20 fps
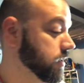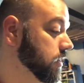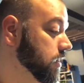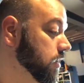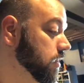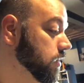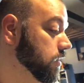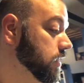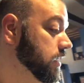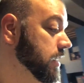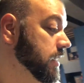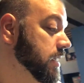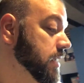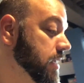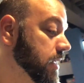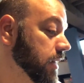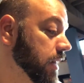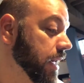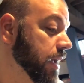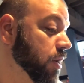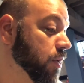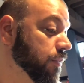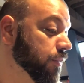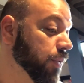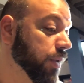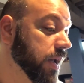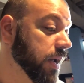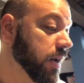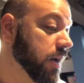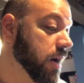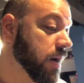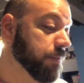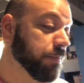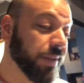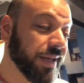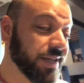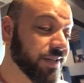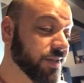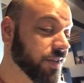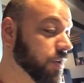So Lego Freak
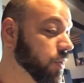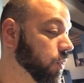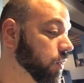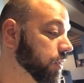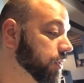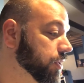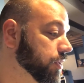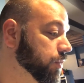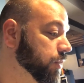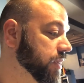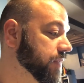placed an order.